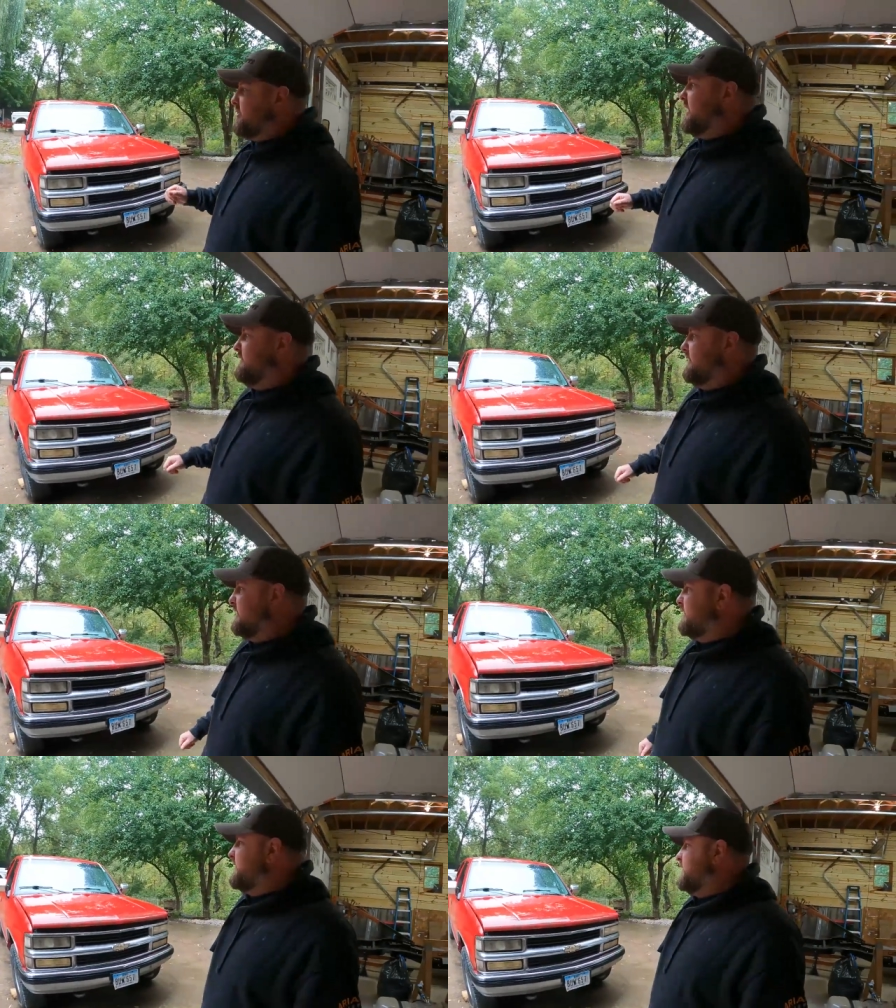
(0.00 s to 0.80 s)

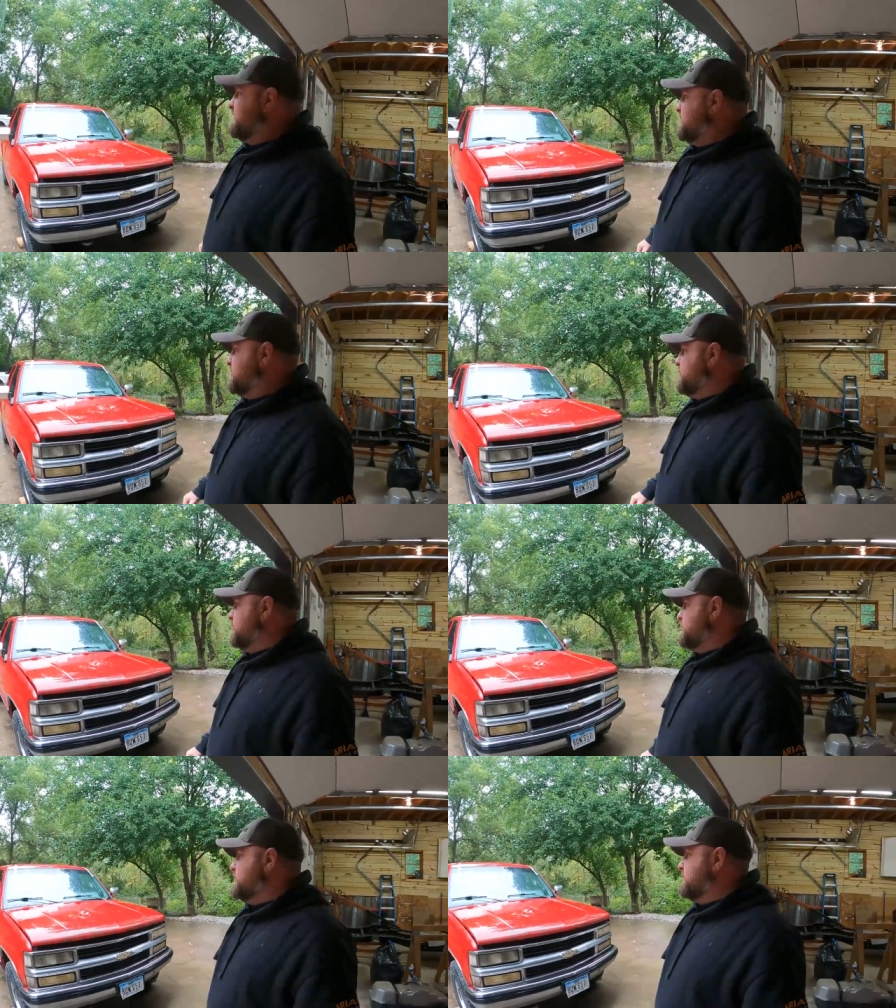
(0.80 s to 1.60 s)
driving to
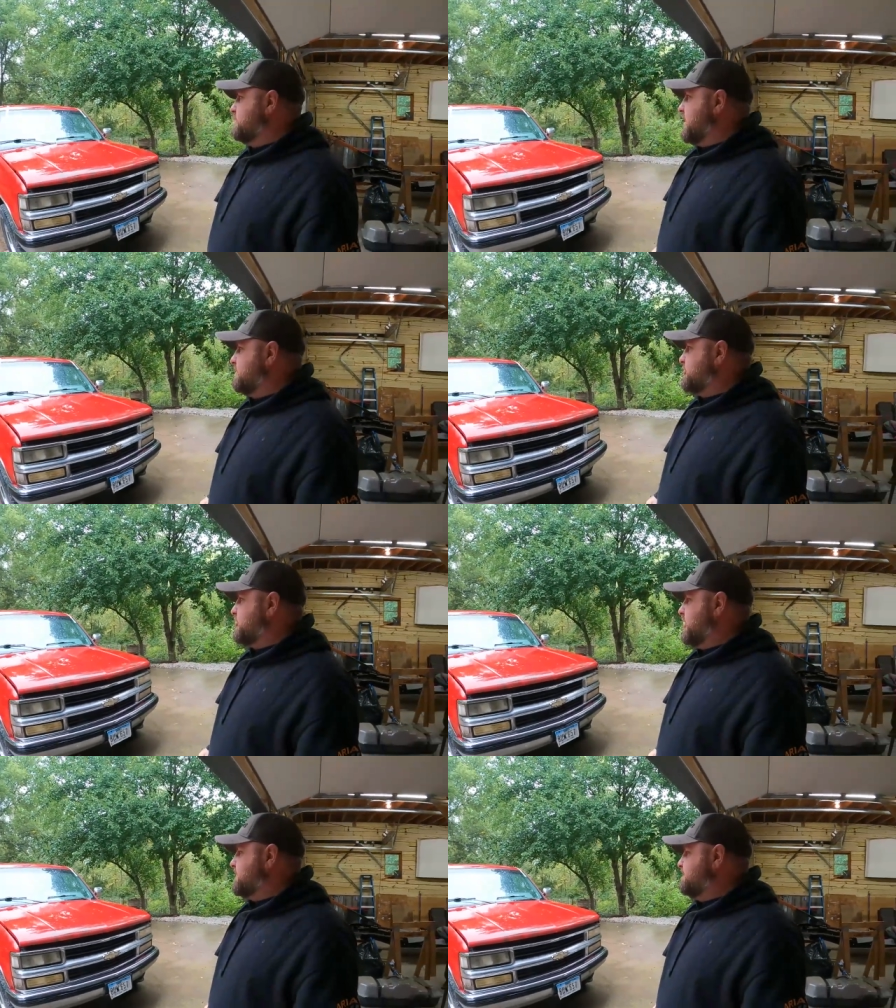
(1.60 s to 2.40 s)
school using mom's
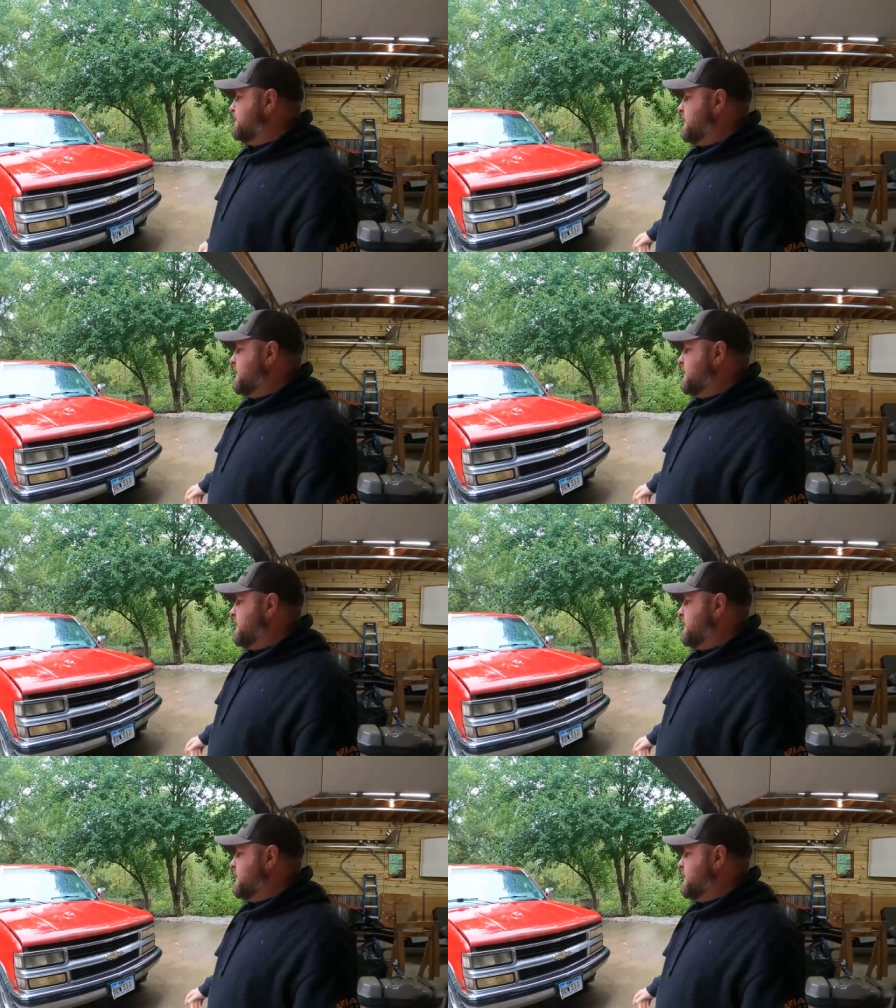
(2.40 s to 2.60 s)
truck